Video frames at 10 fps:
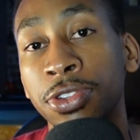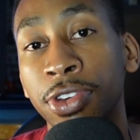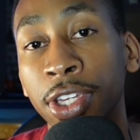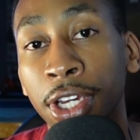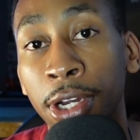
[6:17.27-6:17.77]
of
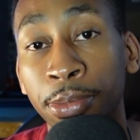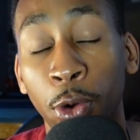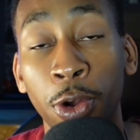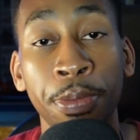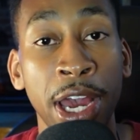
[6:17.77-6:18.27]
income
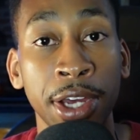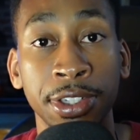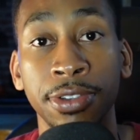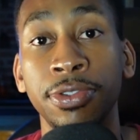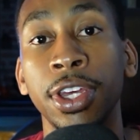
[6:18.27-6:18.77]
or
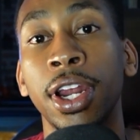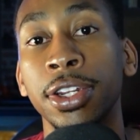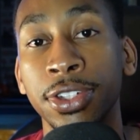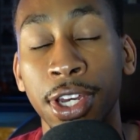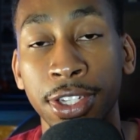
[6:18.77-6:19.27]
passive that I
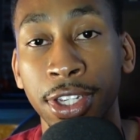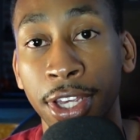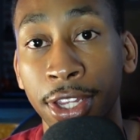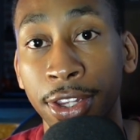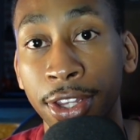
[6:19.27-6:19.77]
discuss
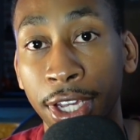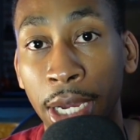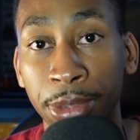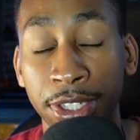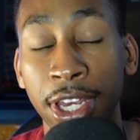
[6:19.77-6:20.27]
in the
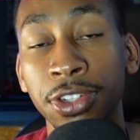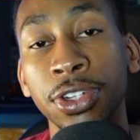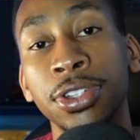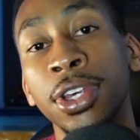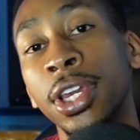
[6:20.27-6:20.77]
coming
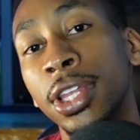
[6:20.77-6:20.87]
sections,